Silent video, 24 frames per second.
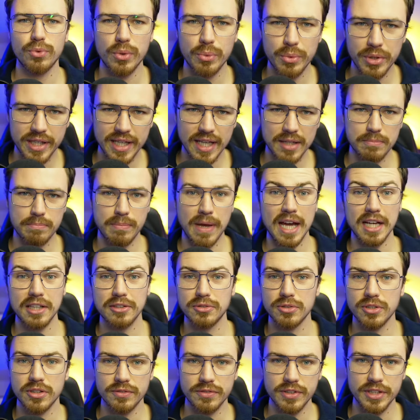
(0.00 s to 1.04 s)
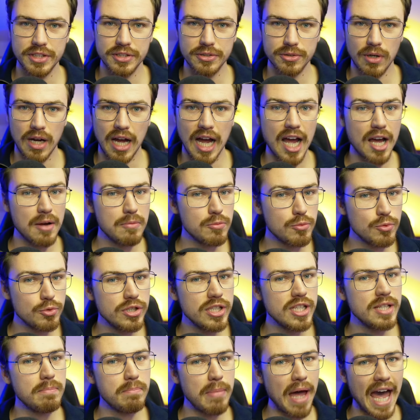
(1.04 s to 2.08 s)
we get back to the video. I'm
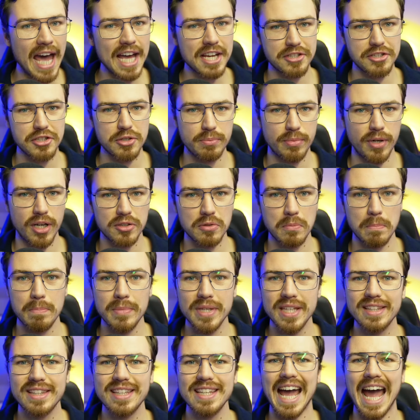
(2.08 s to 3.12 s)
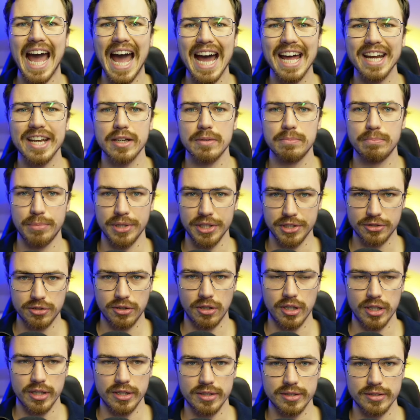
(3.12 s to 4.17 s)
really passionate about meeting other
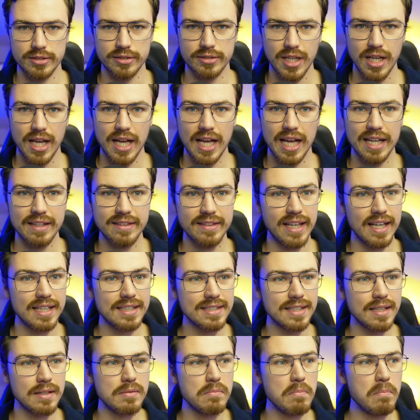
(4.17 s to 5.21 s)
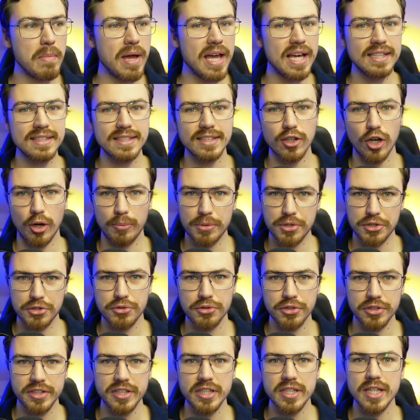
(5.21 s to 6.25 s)
Bitcoiners. And there's an amazing
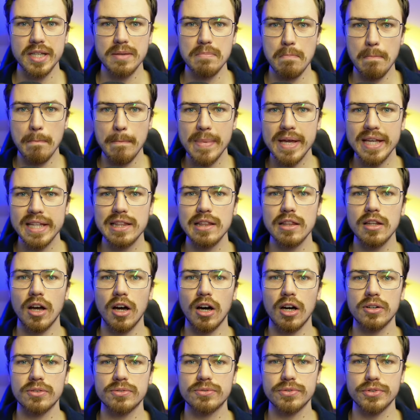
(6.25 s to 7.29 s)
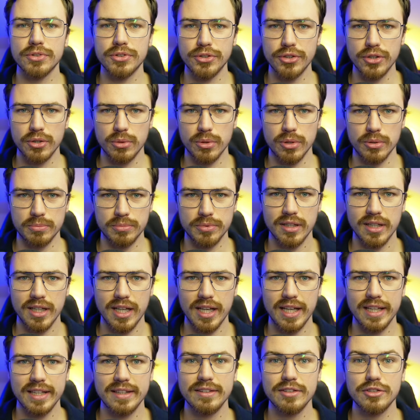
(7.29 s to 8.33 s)
opportunity in middle of Europe
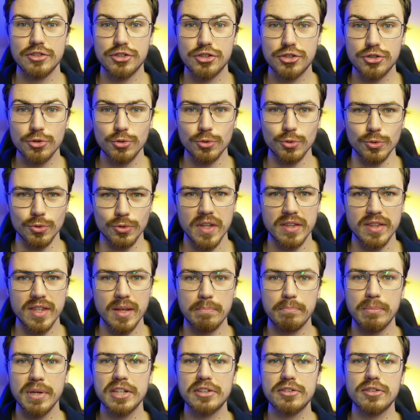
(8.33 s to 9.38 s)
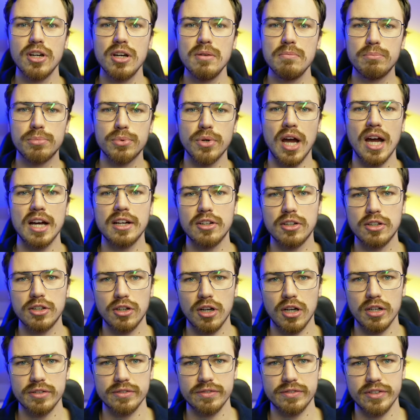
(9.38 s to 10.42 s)
in June, the Bitcoin Prague
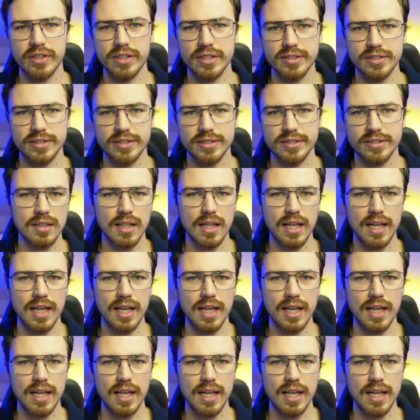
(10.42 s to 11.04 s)
conference.